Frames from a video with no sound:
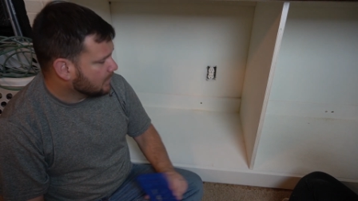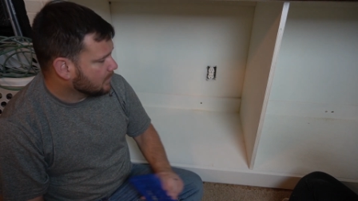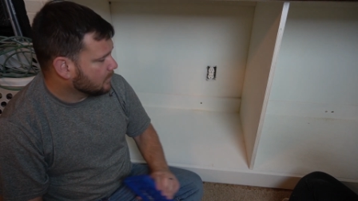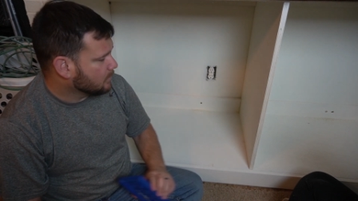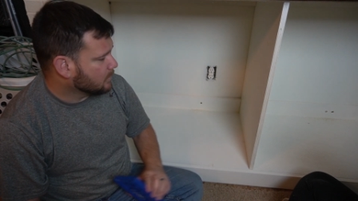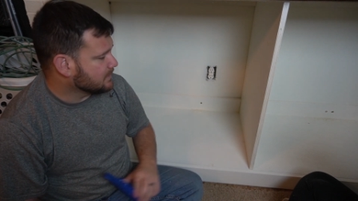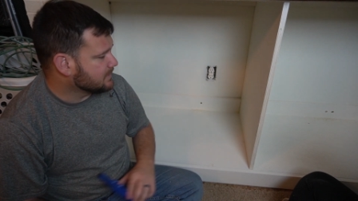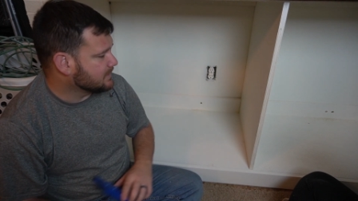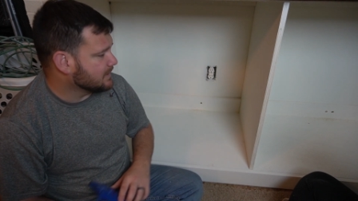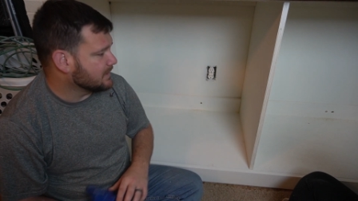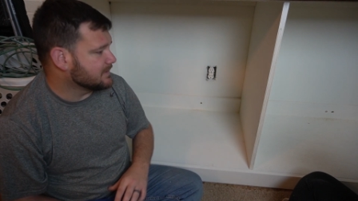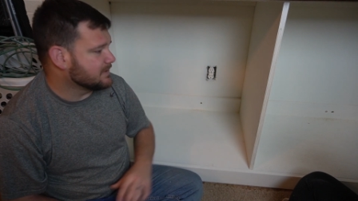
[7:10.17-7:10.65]

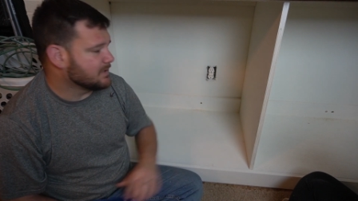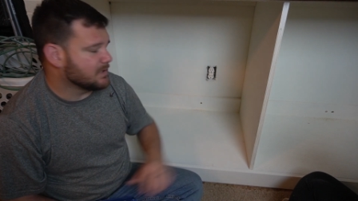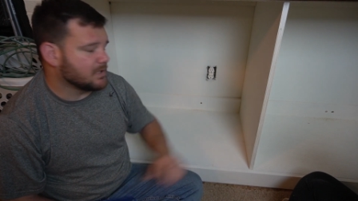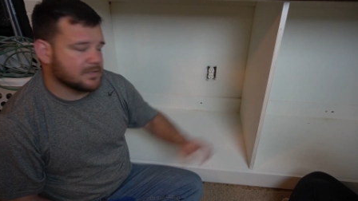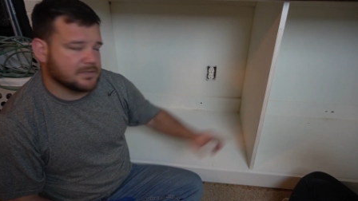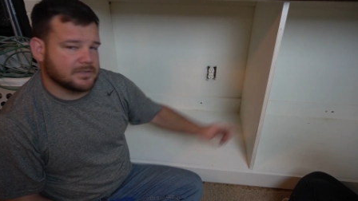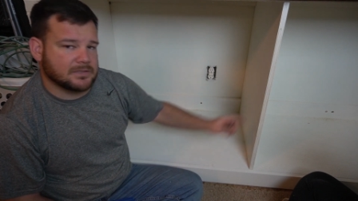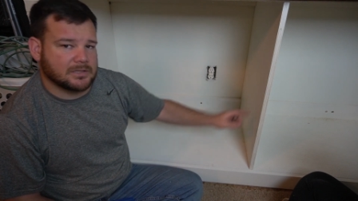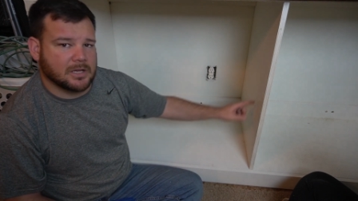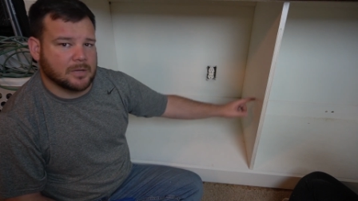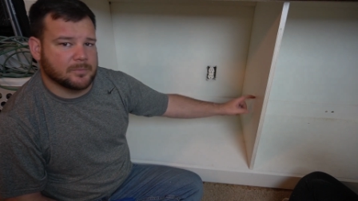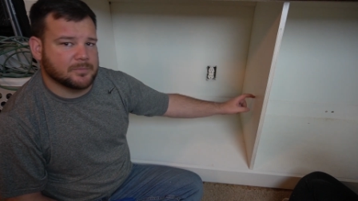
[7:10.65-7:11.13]
Well, since it
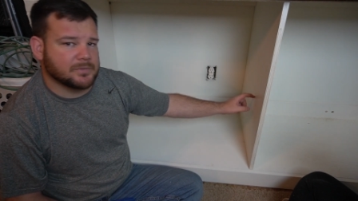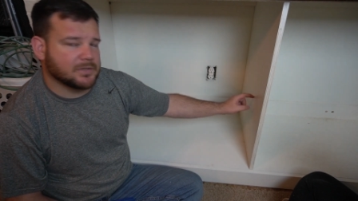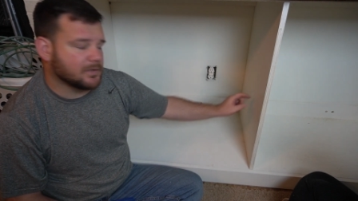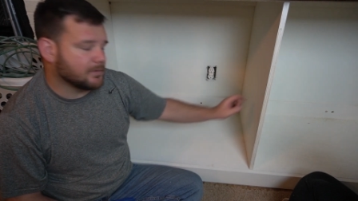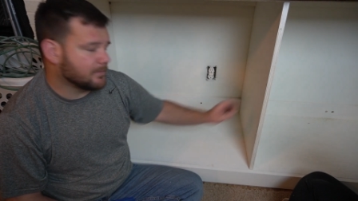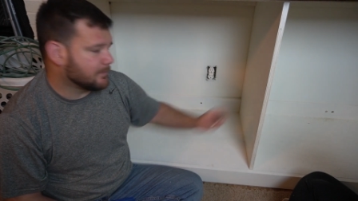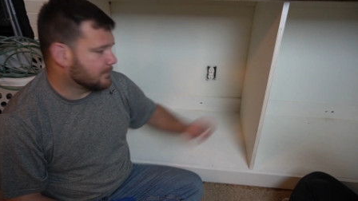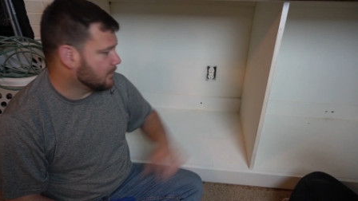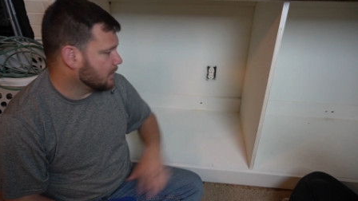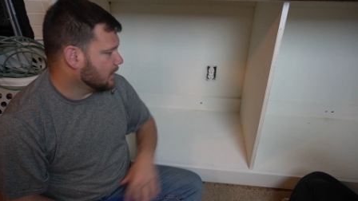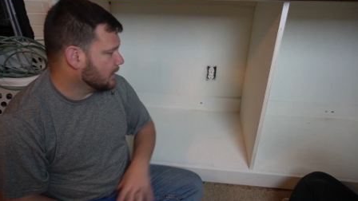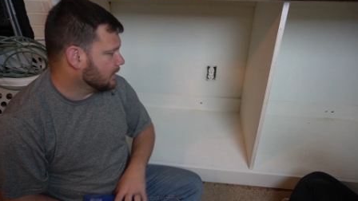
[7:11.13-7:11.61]
doesn't come to the
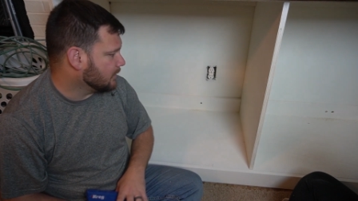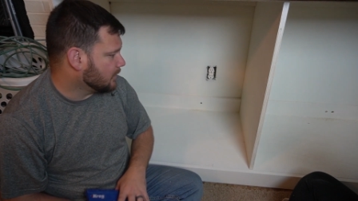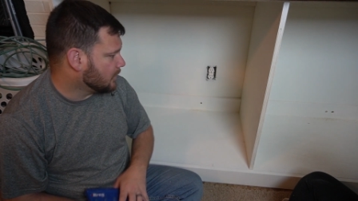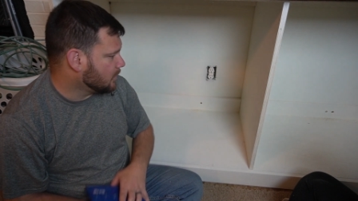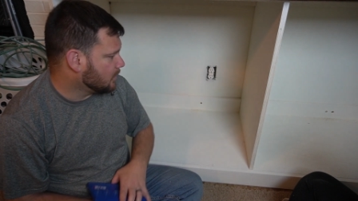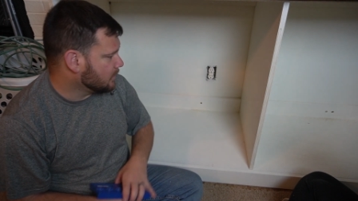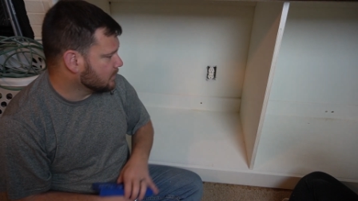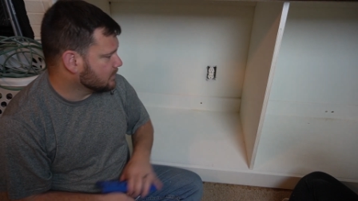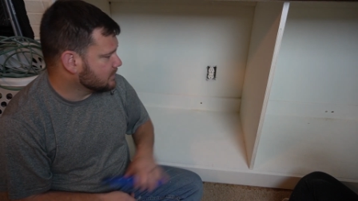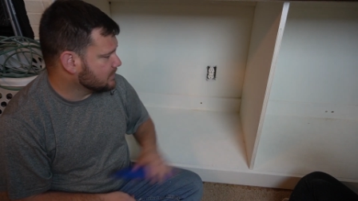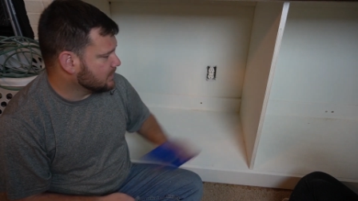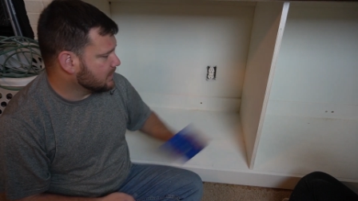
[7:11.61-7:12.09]
front, the
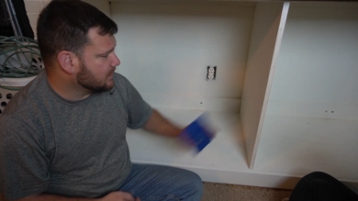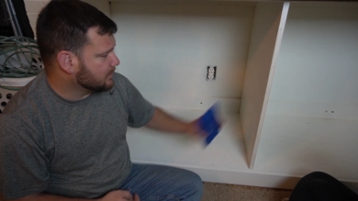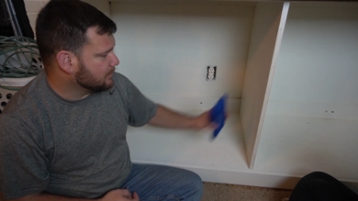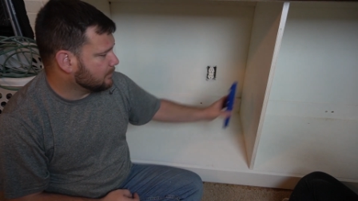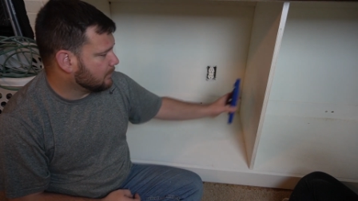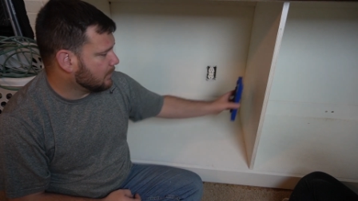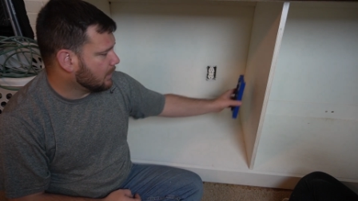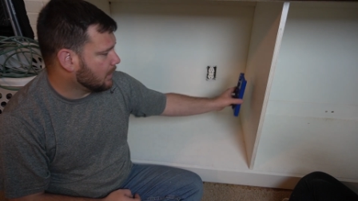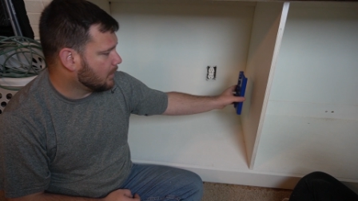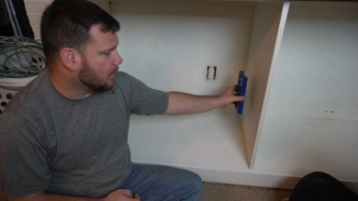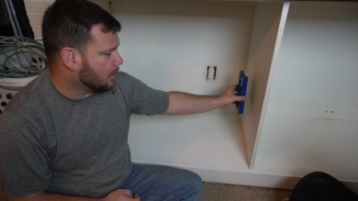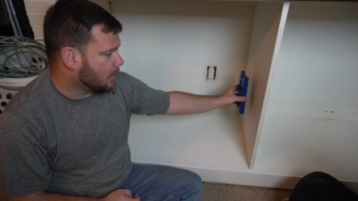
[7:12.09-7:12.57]
holes need,
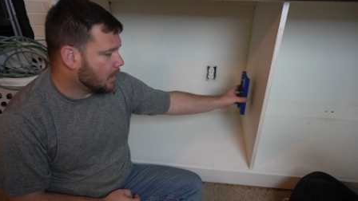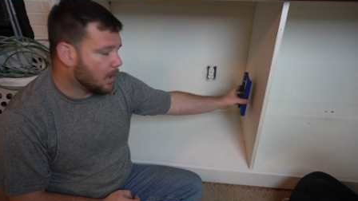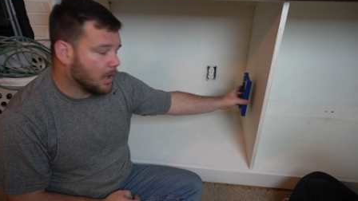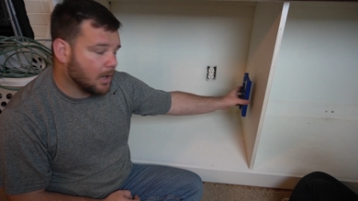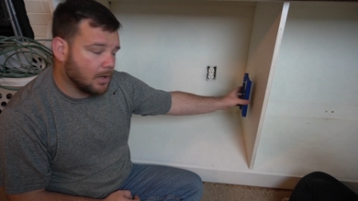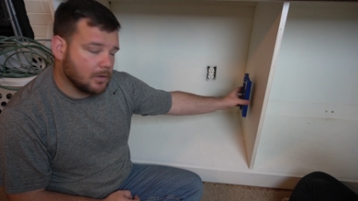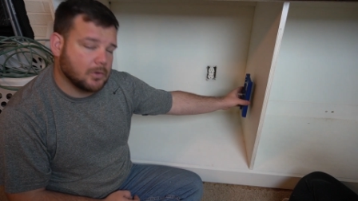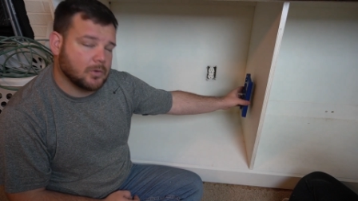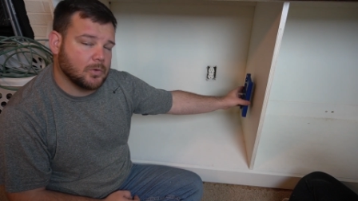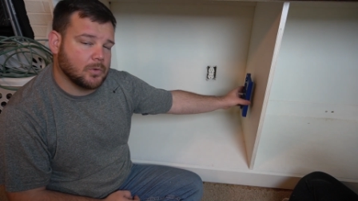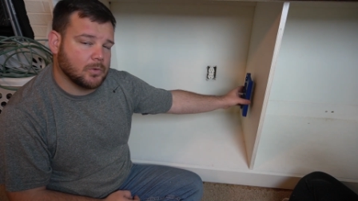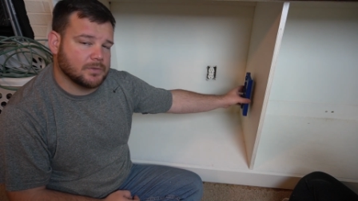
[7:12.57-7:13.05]
our,
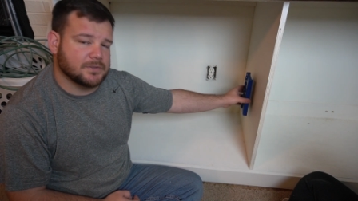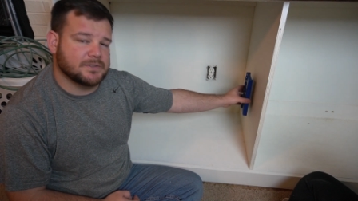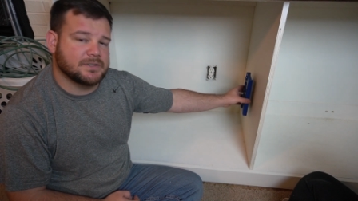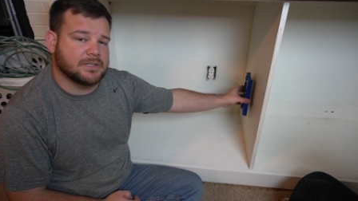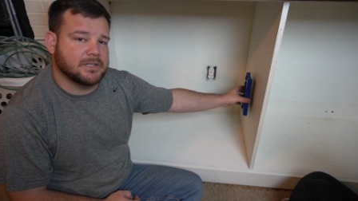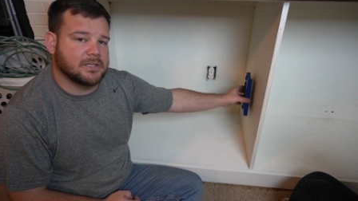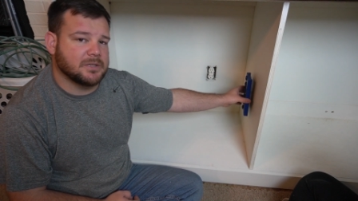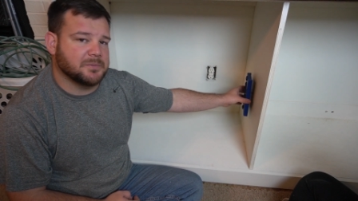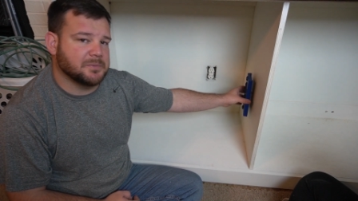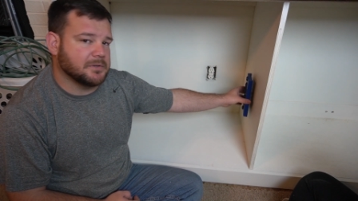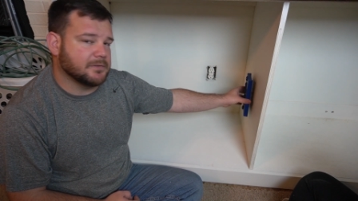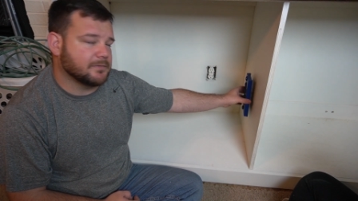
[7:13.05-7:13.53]
our holes
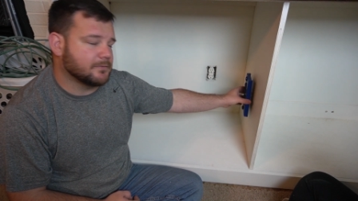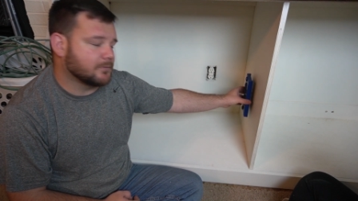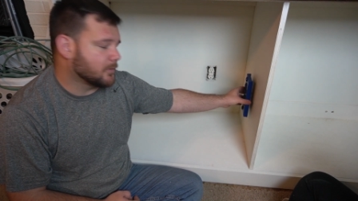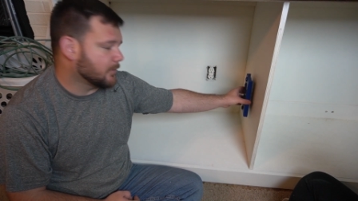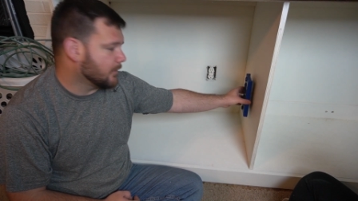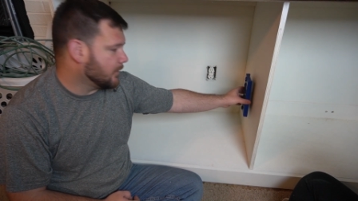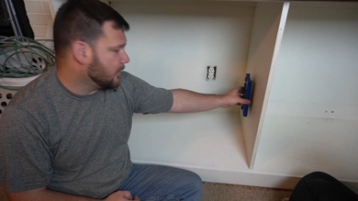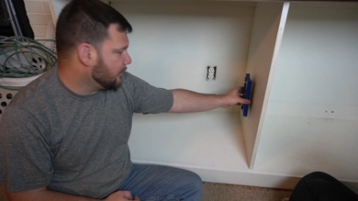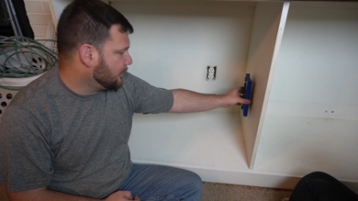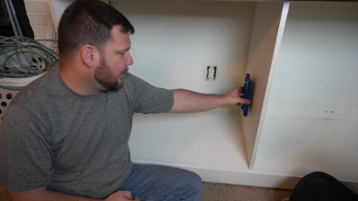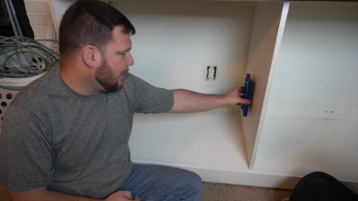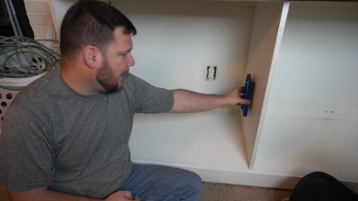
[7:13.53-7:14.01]
need to be
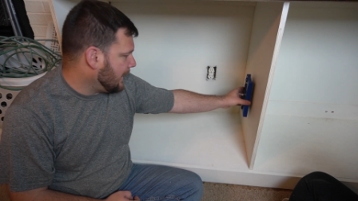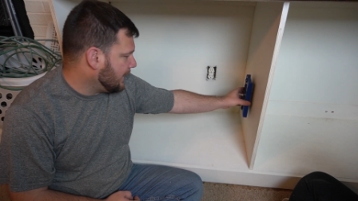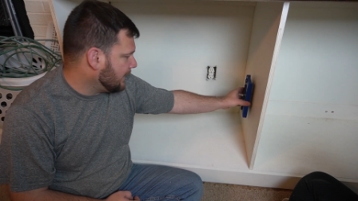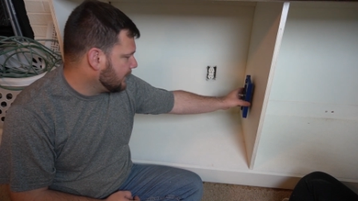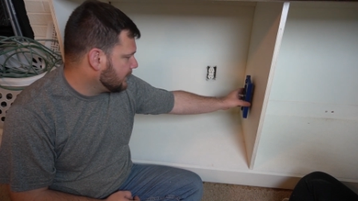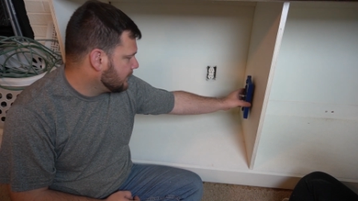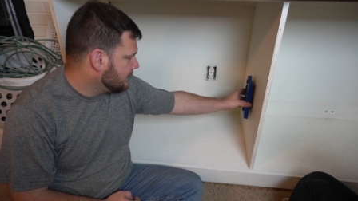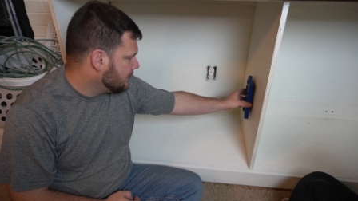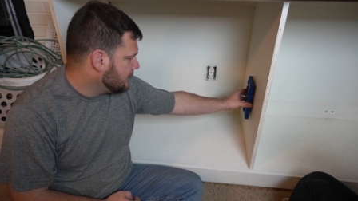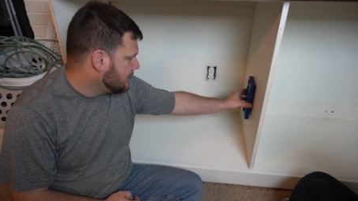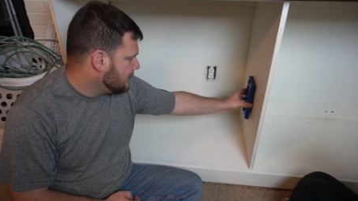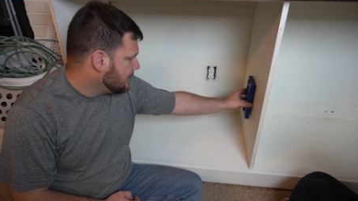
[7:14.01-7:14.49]
further
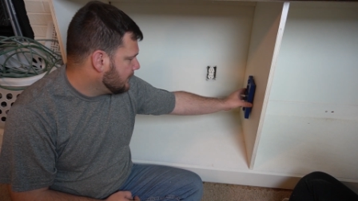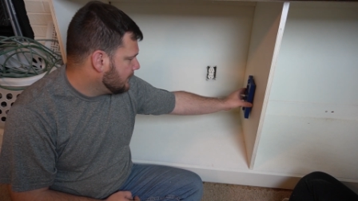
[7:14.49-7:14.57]
back.